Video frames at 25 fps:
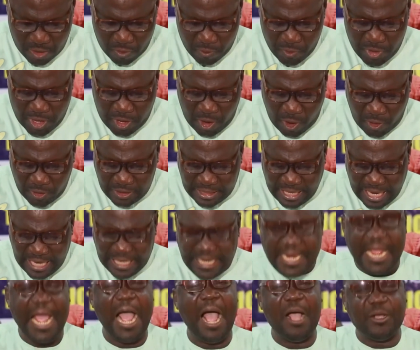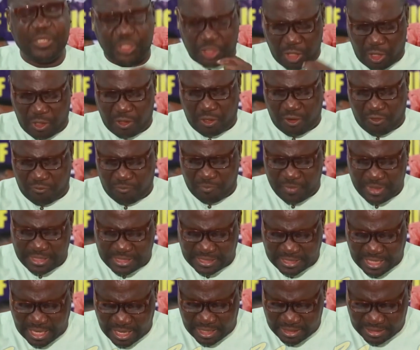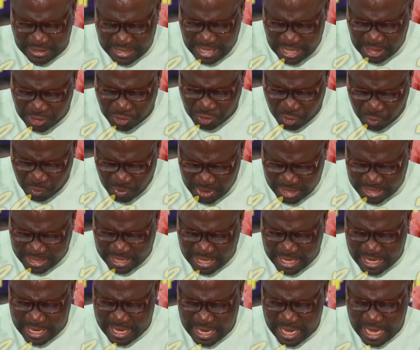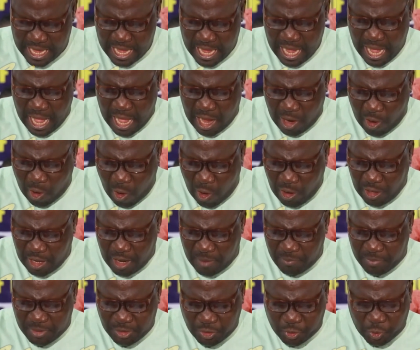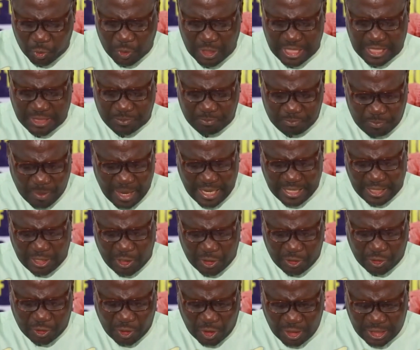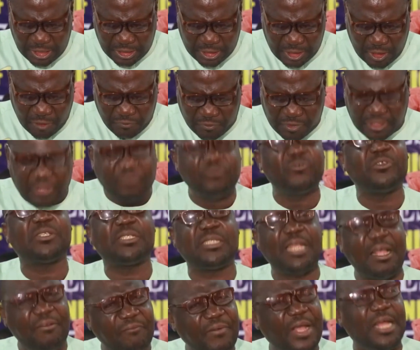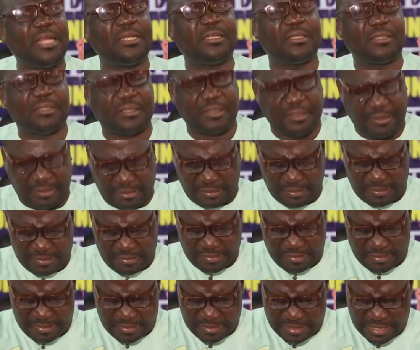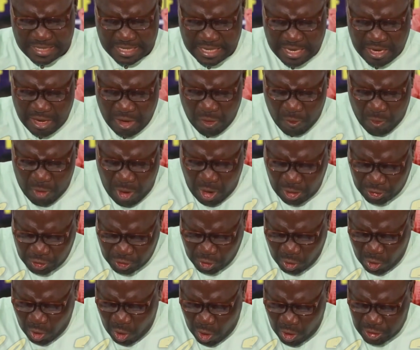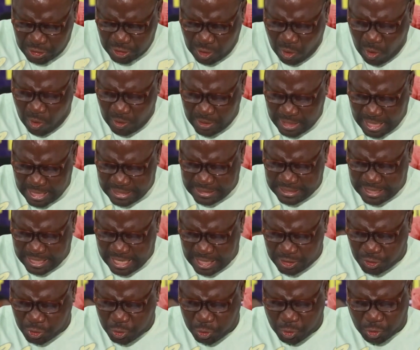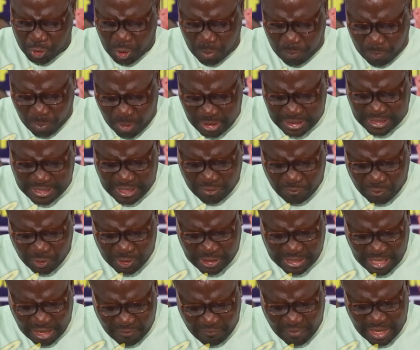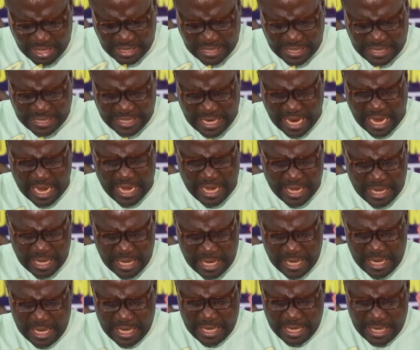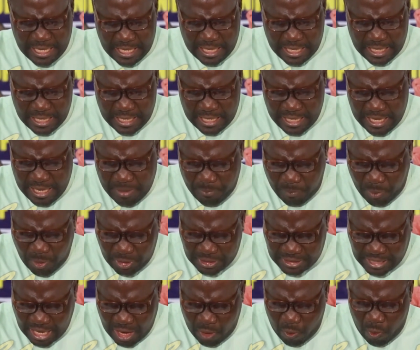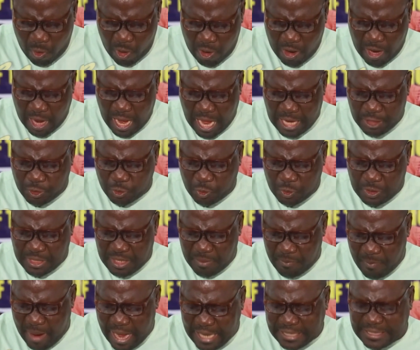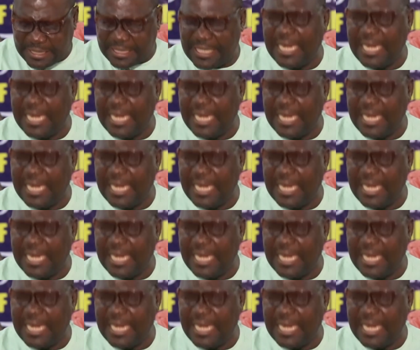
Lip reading: We condemn the action of Mr. Nyesome Wike and call on him to respect the authority of civil servants. We also urge all Nigerians to support civil servants in their important work and to demand